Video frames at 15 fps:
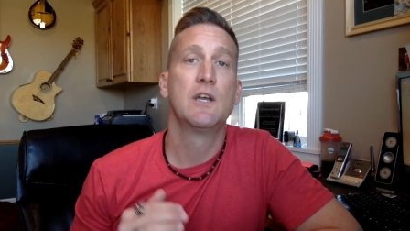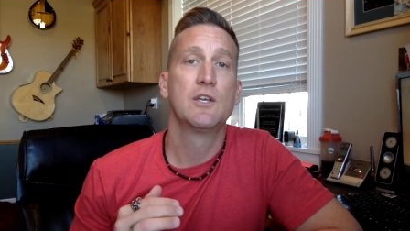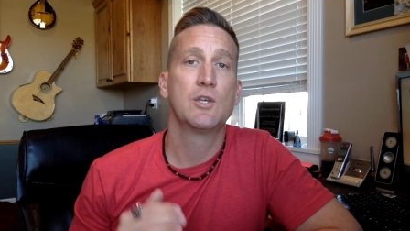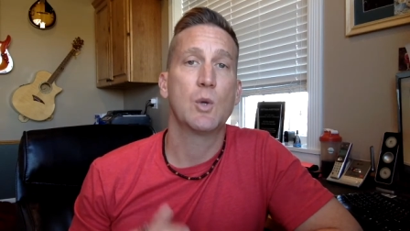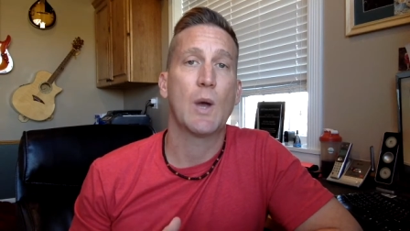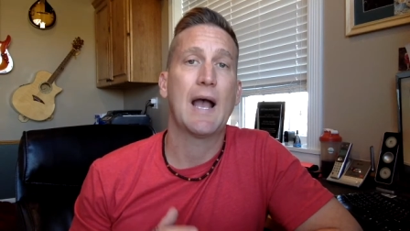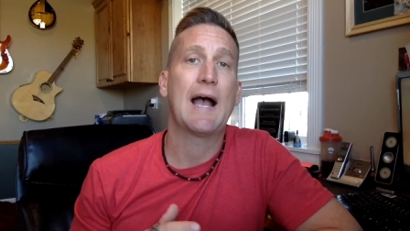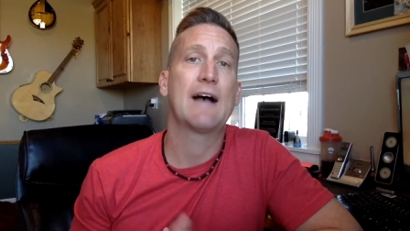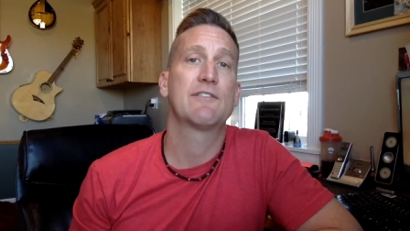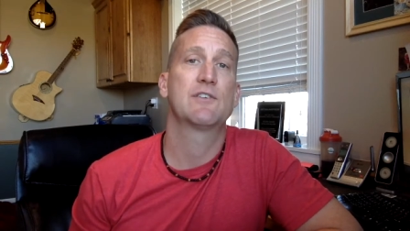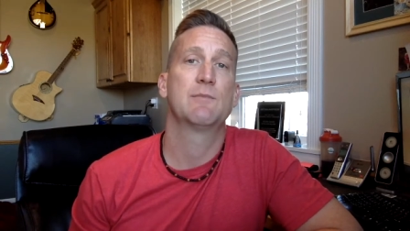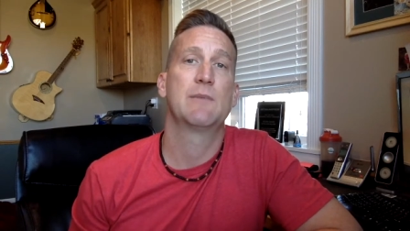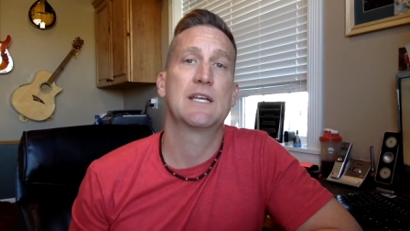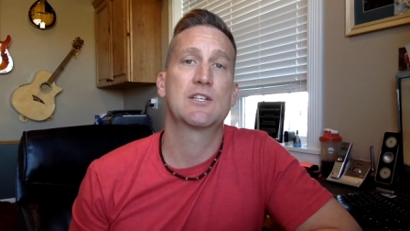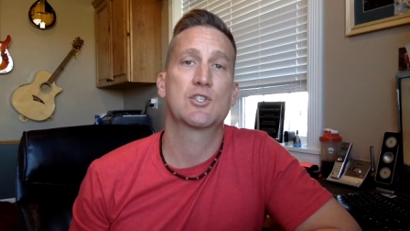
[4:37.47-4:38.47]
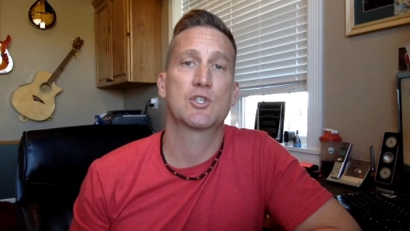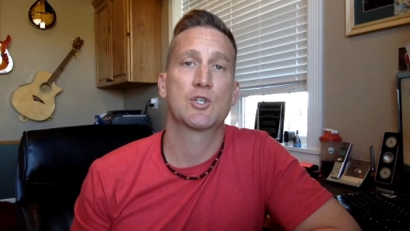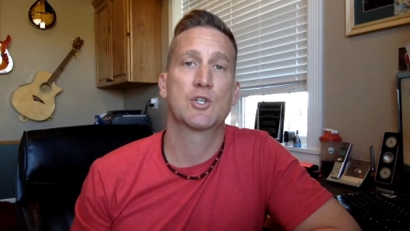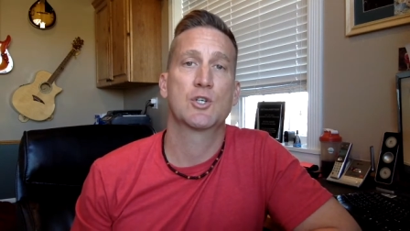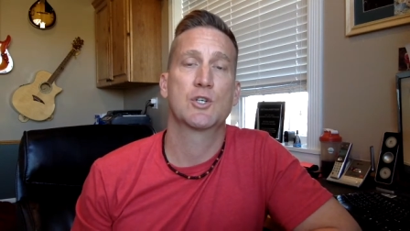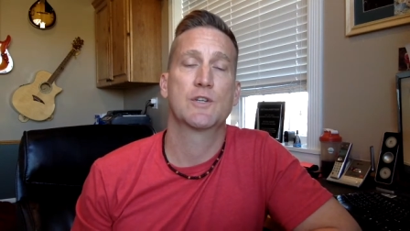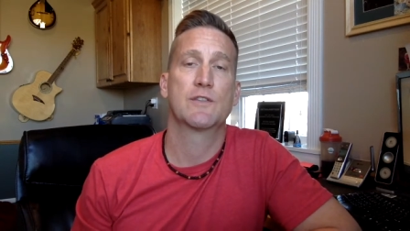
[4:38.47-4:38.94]
you have to make
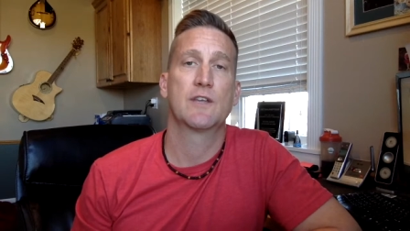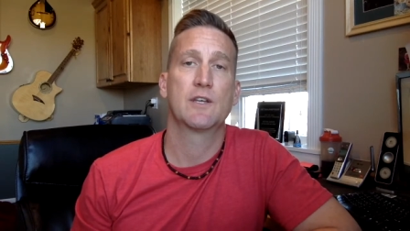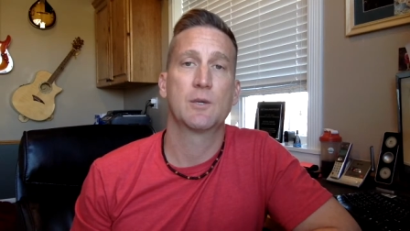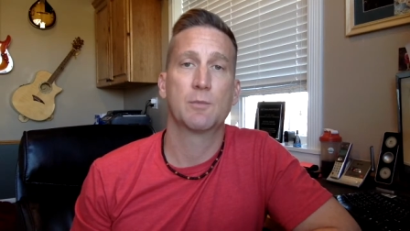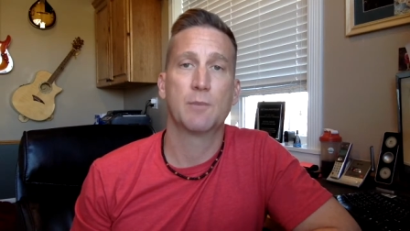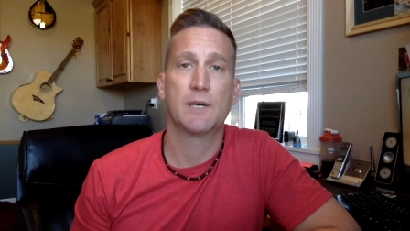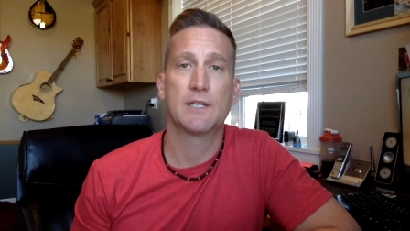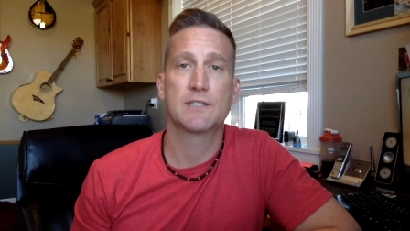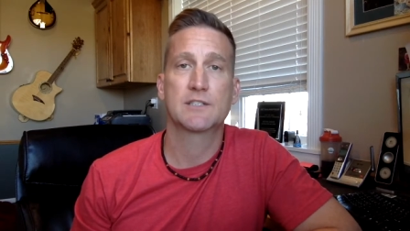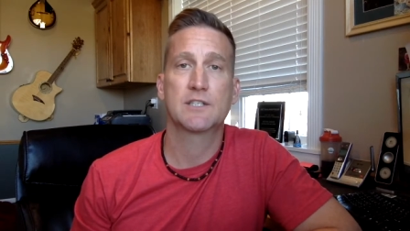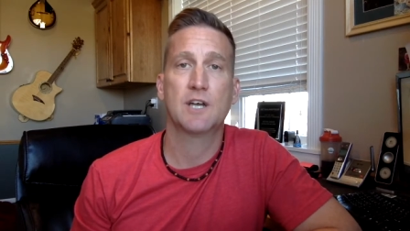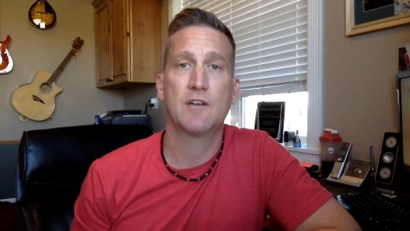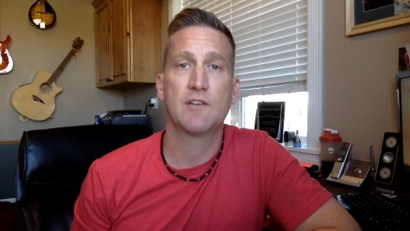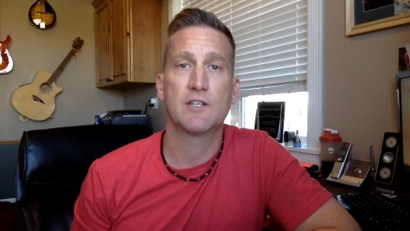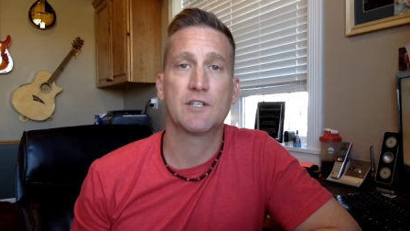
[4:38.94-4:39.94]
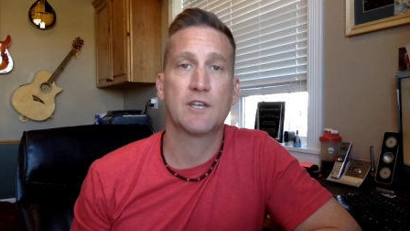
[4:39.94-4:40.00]
sure that your butt is covered.